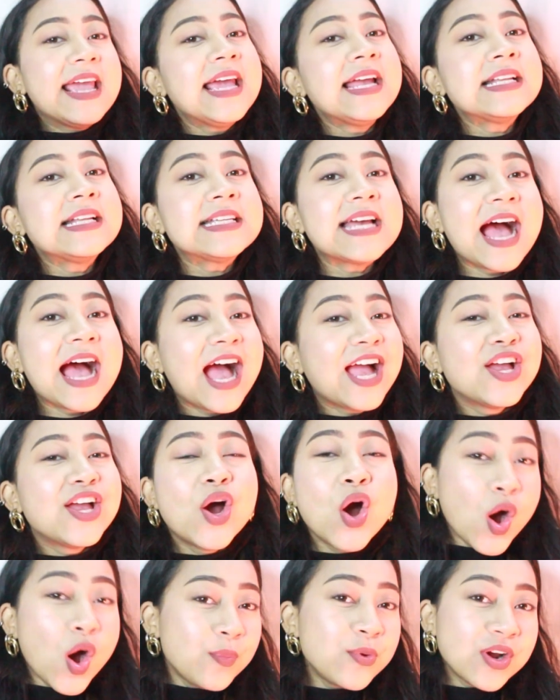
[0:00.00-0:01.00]
and I
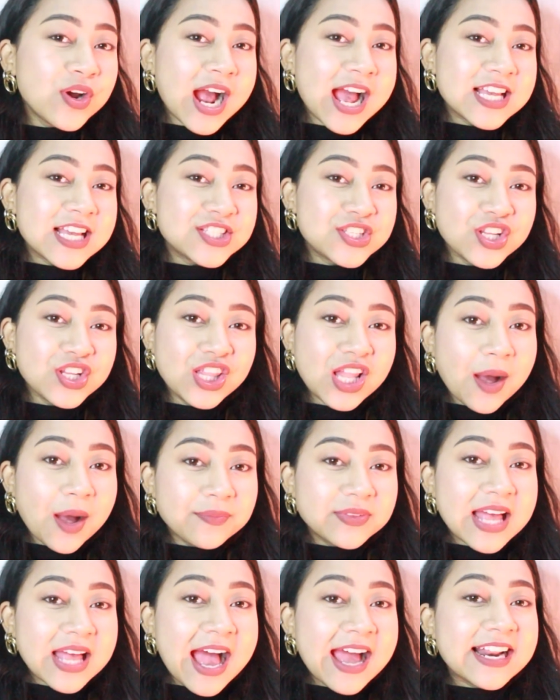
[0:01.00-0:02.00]
hope you guys
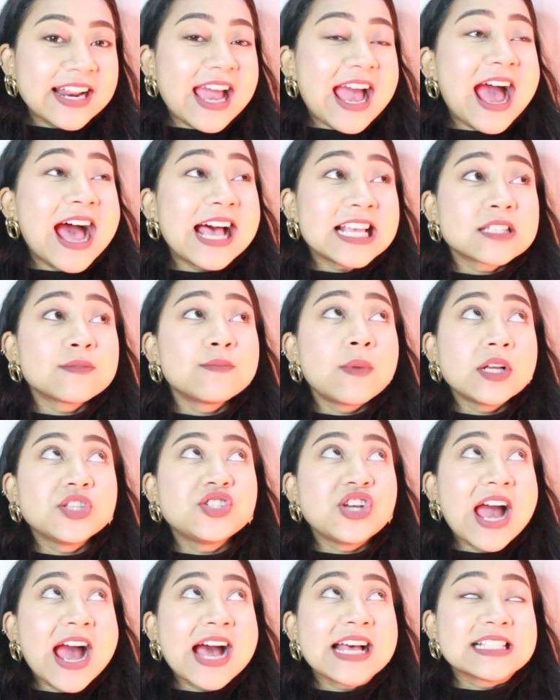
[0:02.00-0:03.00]
love that as
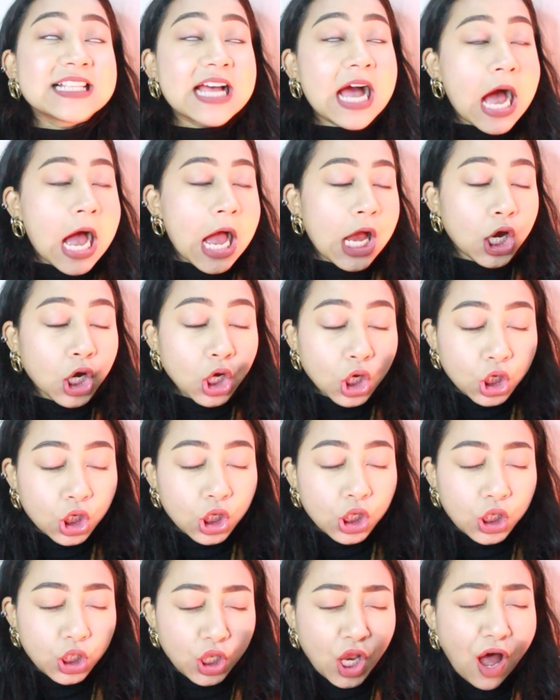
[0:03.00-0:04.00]
much as I
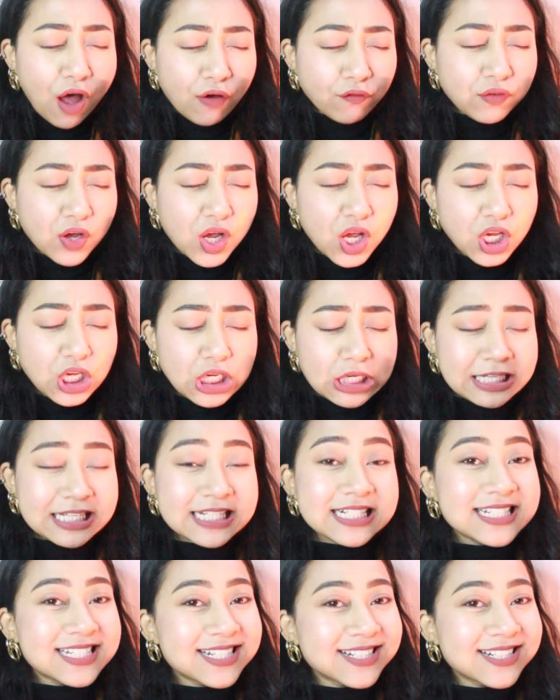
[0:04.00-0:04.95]
love it.